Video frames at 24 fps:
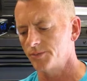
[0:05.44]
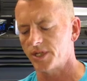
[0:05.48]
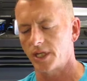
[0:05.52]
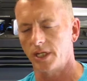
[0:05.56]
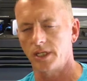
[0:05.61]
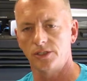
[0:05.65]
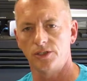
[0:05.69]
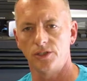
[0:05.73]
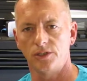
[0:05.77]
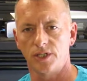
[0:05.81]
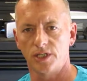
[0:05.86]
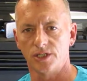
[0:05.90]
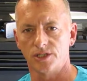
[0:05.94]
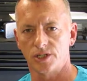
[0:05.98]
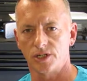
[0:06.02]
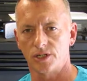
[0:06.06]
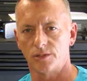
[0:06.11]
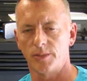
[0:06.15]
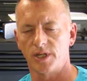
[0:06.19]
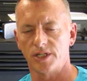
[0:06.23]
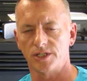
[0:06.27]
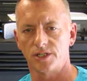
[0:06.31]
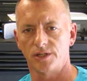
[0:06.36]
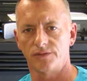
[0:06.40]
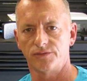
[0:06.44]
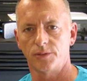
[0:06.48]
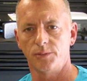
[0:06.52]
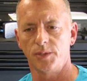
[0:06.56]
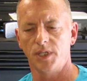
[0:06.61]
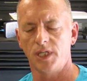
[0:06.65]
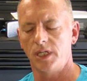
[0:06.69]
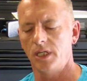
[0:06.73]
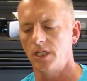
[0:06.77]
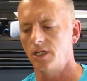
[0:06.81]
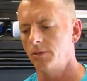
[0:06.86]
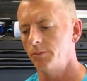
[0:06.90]
I do consider myself to be
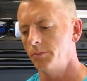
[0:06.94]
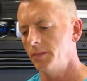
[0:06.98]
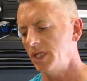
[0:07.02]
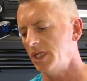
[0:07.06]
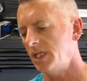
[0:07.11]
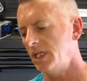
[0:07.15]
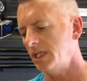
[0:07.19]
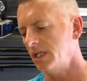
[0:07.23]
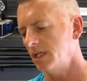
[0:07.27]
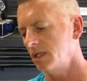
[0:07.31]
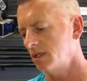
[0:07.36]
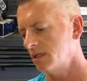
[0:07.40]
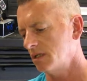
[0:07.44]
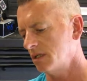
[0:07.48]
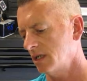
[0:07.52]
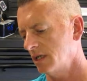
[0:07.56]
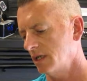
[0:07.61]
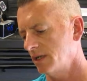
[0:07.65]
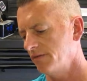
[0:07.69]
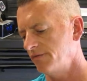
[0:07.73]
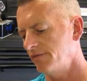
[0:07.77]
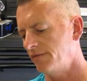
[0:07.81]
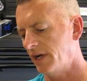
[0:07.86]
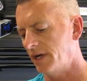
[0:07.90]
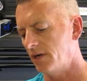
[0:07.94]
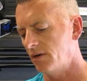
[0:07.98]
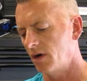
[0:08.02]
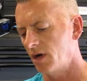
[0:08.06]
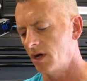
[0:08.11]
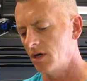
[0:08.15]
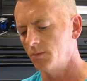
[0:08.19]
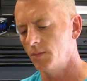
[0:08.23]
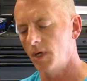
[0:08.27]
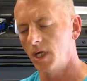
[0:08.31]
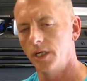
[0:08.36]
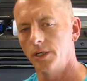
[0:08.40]
an intermediate
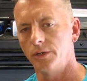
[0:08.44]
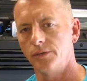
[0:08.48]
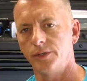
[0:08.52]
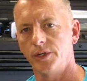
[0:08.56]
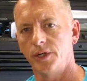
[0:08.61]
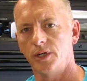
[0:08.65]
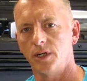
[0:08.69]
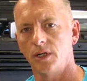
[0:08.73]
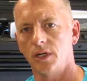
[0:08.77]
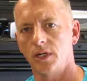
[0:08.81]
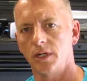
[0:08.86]
firearm owner.